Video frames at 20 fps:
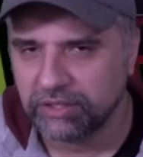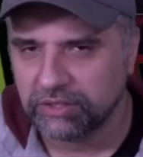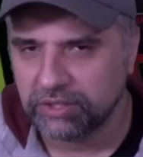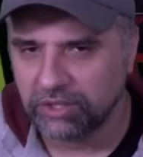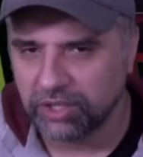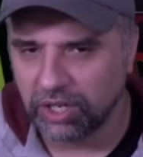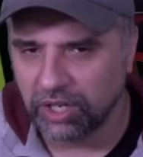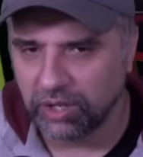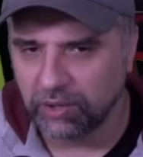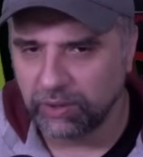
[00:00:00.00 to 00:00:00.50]

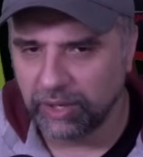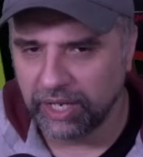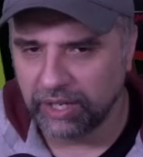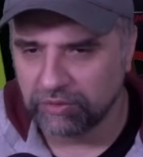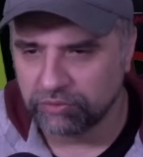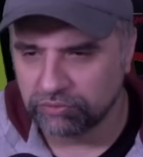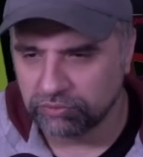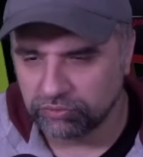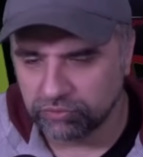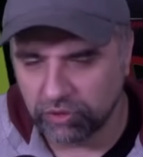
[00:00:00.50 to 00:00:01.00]
to go
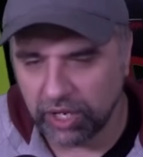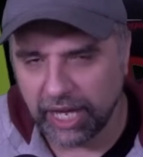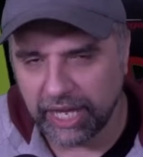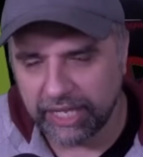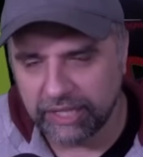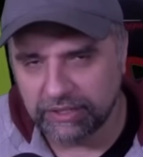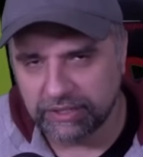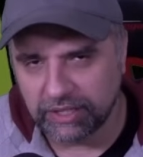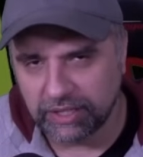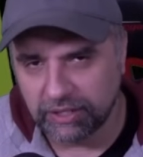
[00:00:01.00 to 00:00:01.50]

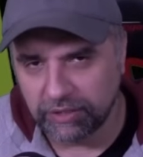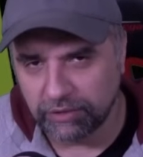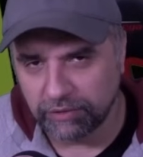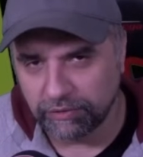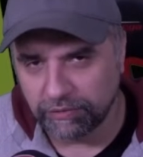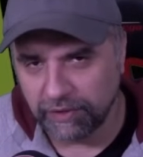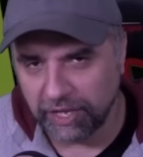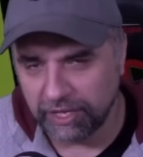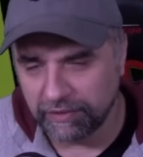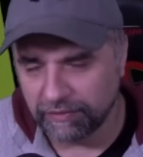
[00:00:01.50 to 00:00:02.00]
right in your
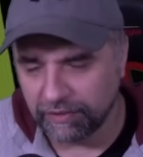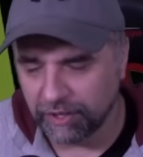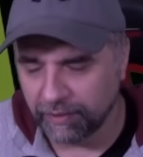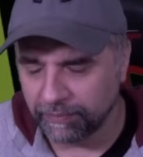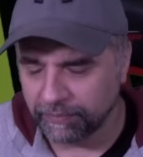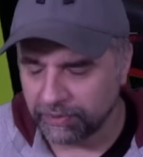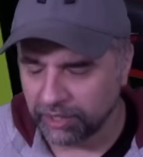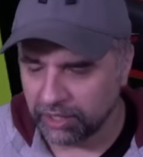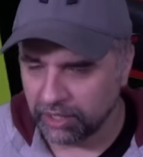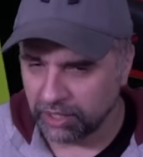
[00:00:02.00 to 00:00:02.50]
favour.
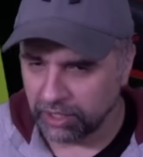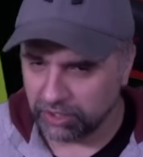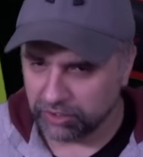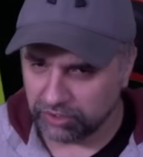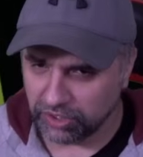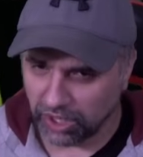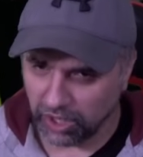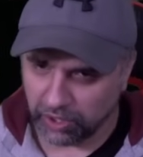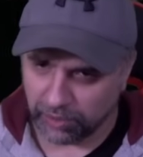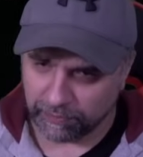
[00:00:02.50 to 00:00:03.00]

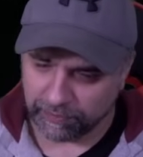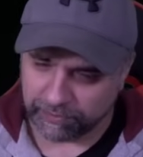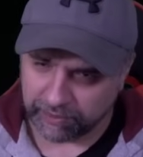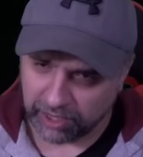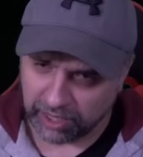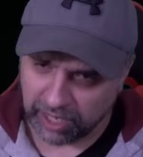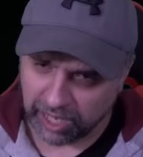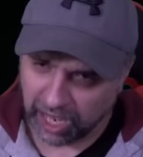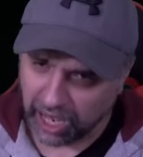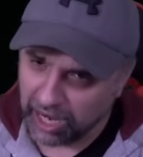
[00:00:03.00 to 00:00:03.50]
So
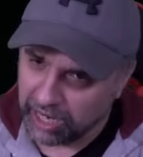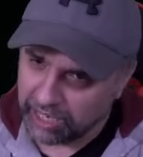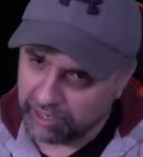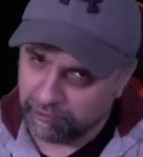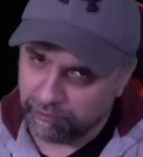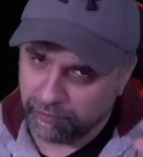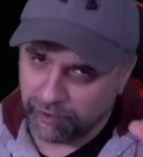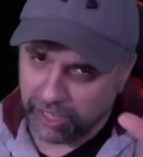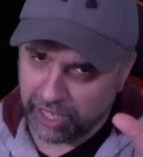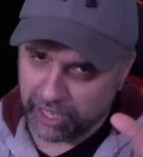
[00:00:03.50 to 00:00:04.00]
I'll leave